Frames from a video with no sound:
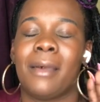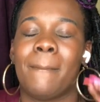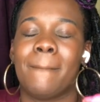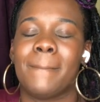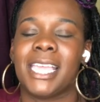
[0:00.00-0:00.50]

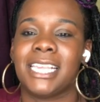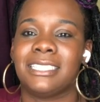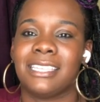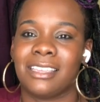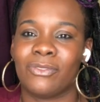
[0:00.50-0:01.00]

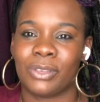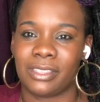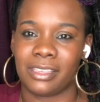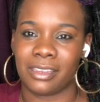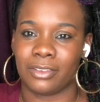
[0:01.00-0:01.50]
amazing for
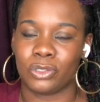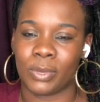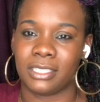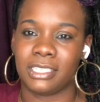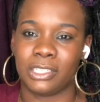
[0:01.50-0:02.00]
the year
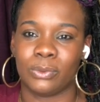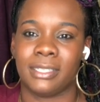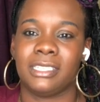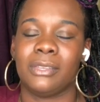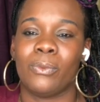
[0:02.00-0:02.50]

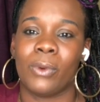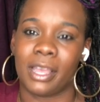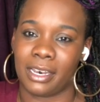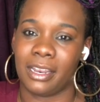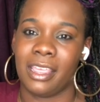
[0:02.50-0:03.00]
2021,